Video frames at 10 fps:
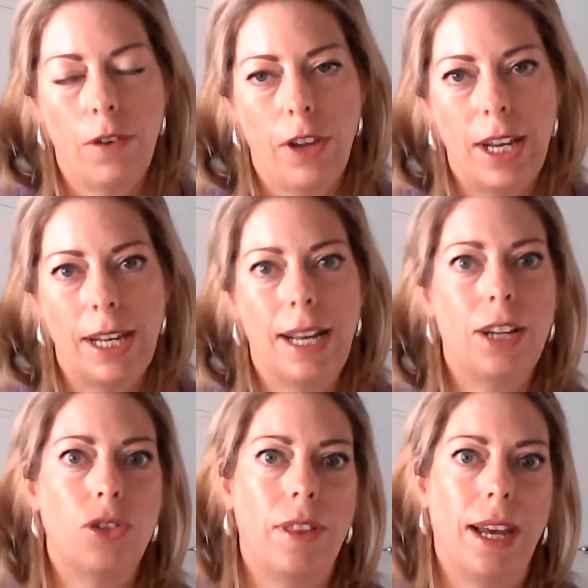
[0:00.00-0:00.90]
hitting
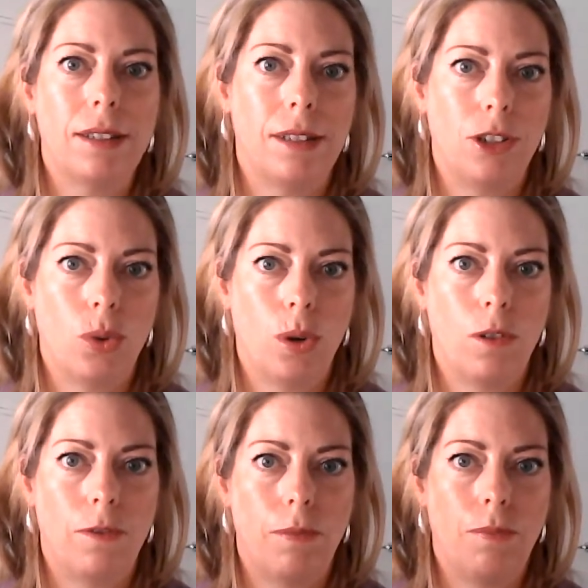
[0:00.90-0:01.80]

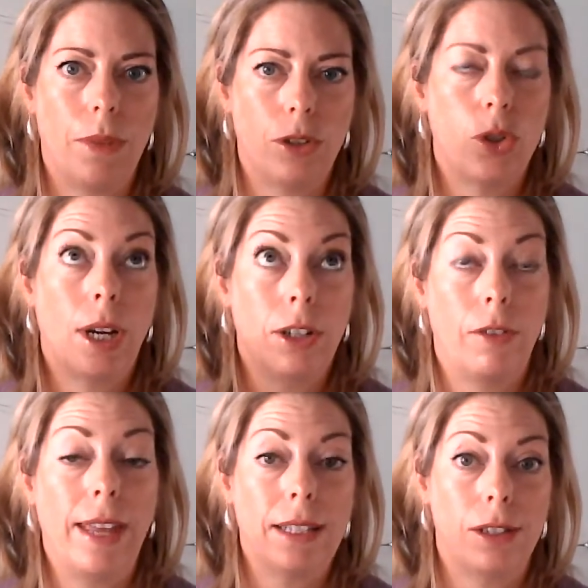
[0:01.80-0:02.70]

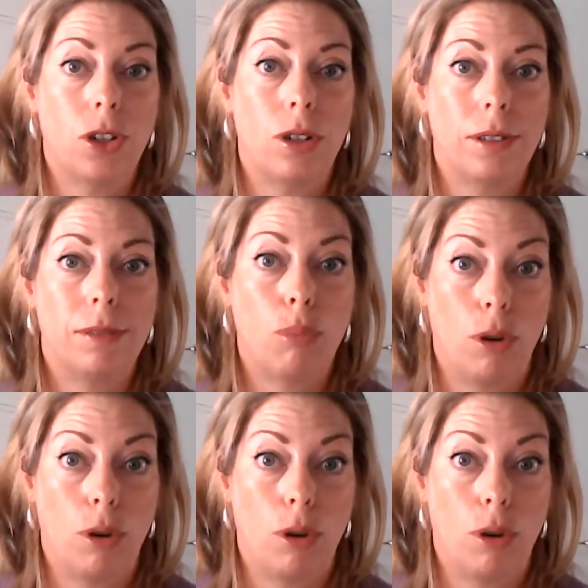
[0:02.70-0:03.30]
$100,000